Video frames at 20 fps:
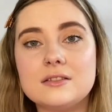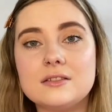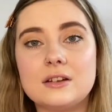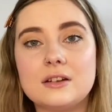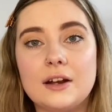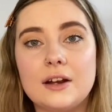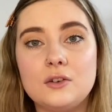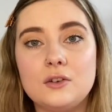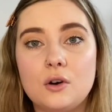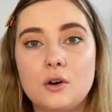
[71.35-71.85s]
So
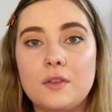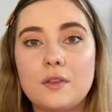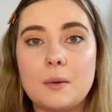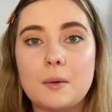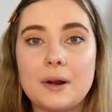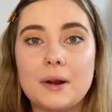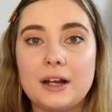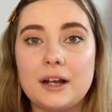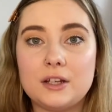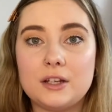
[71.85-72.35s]
I know
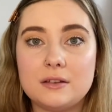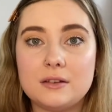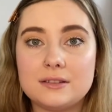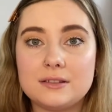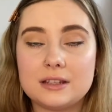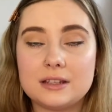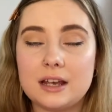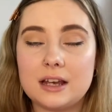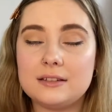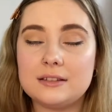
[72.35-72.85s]
that when I use
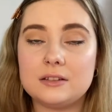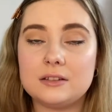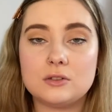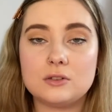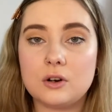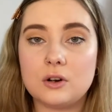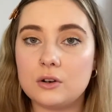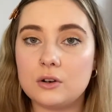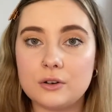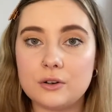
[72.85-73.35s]
this, it's
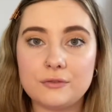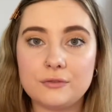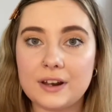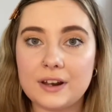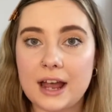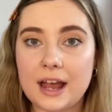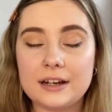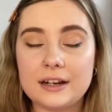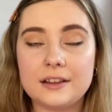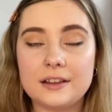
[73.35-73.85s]
not going to
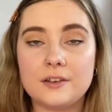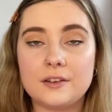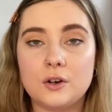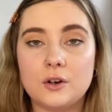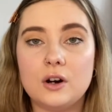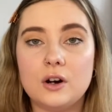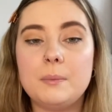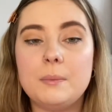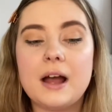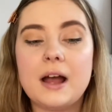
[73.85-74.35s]
flare anything
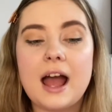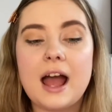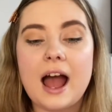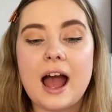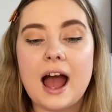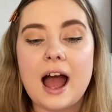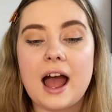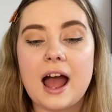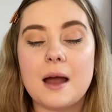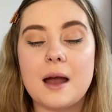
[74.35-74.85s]
up
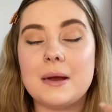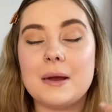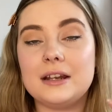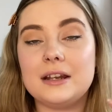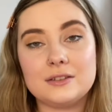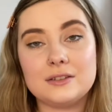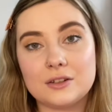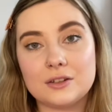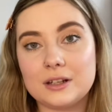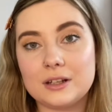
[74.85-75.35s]
um, and
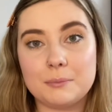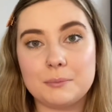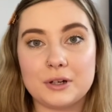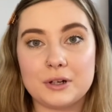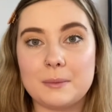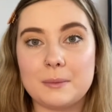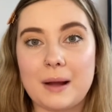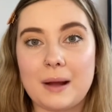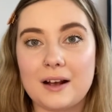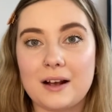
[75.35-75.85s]
it's going to
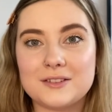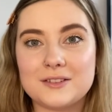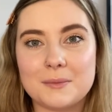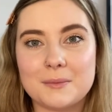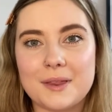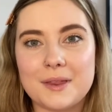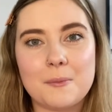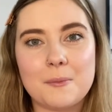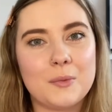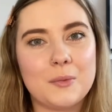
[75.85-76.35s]
bring back some
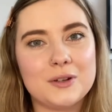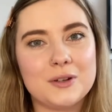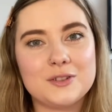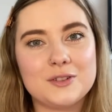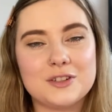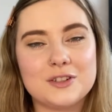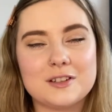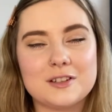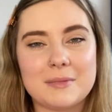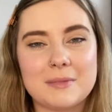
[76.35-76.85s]
of that
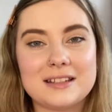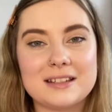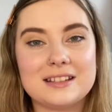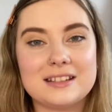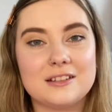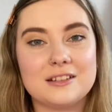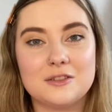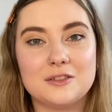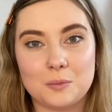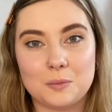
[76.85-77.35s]
moisture to my
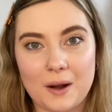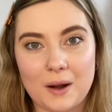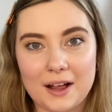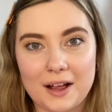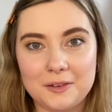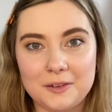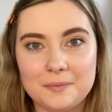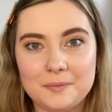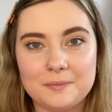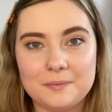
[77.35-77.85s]
skin as
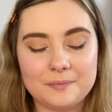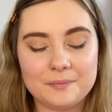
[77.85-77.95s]
well.